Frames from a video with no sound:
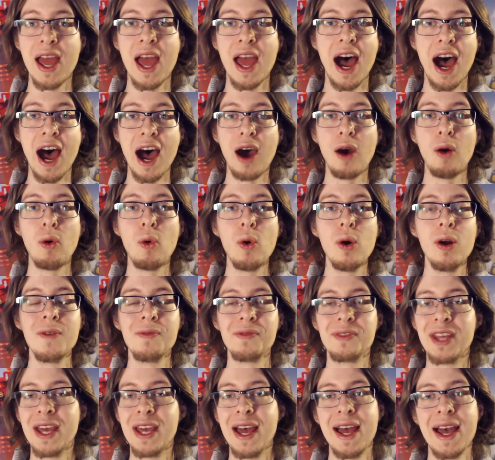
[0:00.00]
how
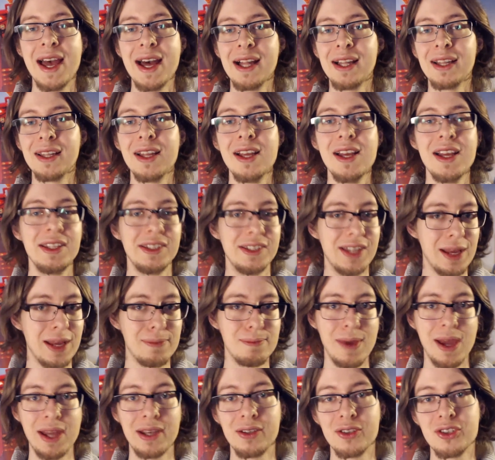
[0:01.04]
the hell they
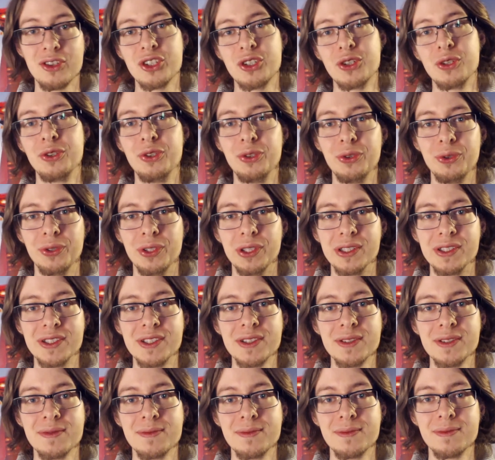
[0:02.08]
managed to do this.